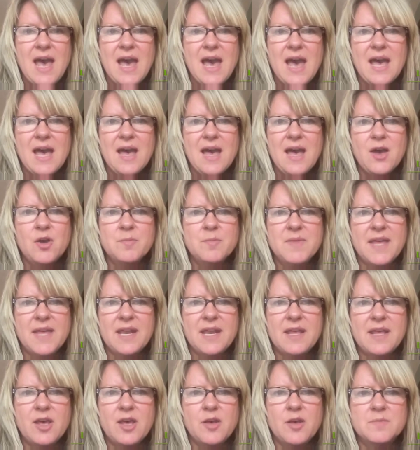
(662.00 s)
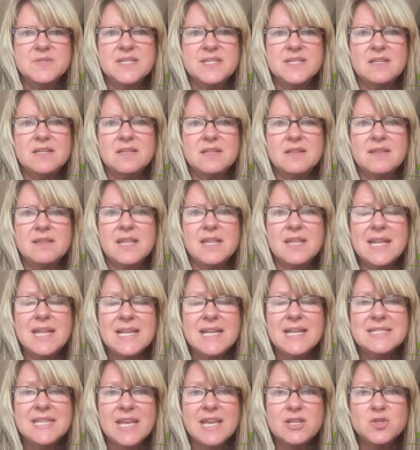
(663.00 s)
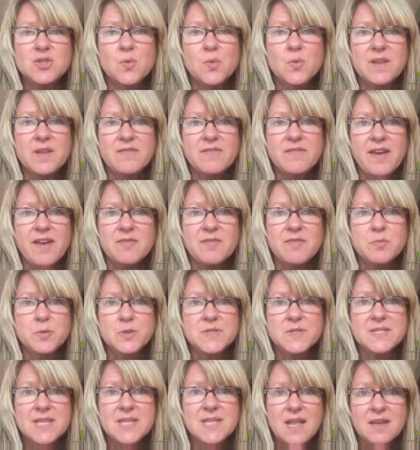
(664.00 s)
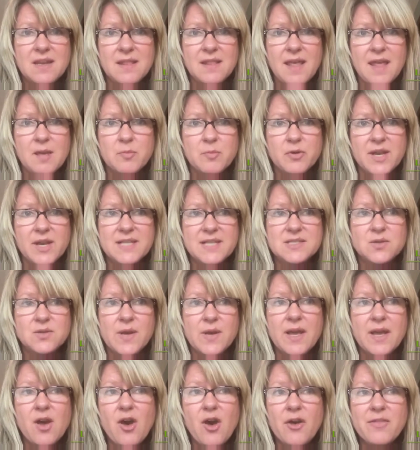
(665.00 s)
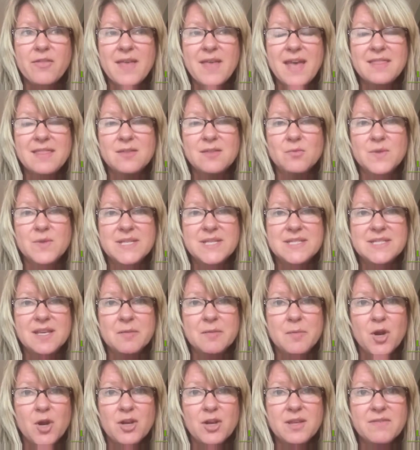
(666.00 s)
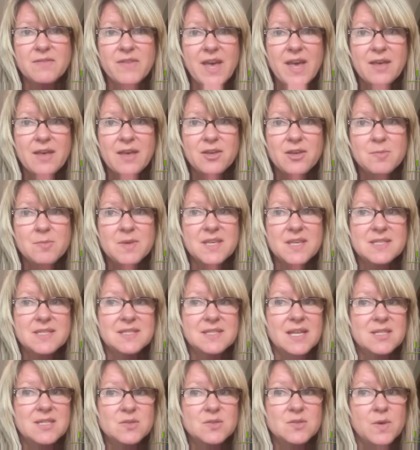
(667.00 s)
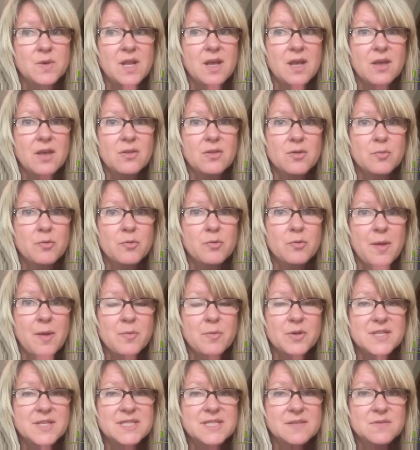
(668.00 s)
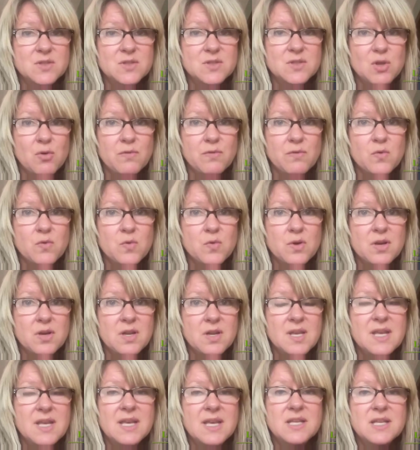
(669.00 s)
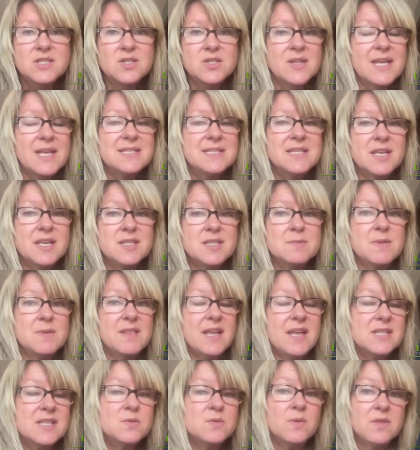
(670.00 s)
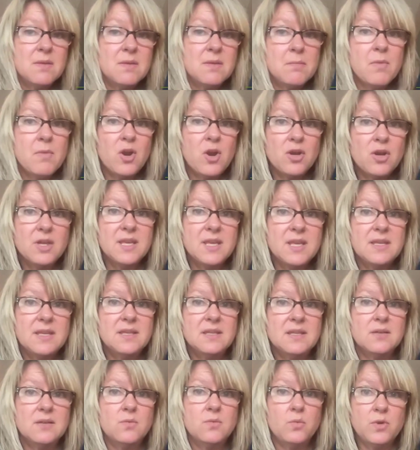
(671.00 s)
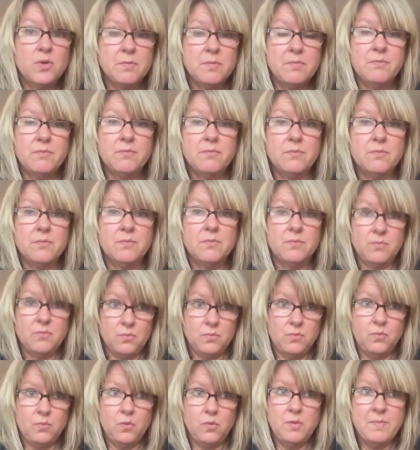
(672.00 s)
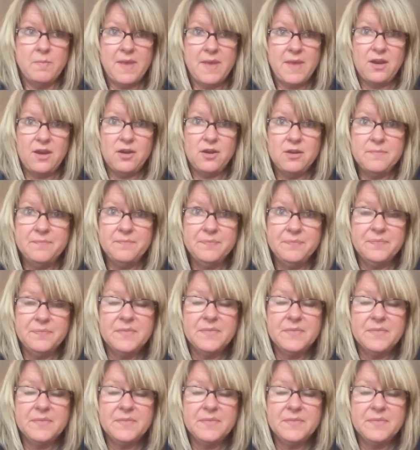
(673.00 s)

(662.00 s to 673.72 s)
I hope that helps. Then I take 25% of that price. So I call that the retail market value because that's what other properties have sold for. So that tells me that's what the market will bear.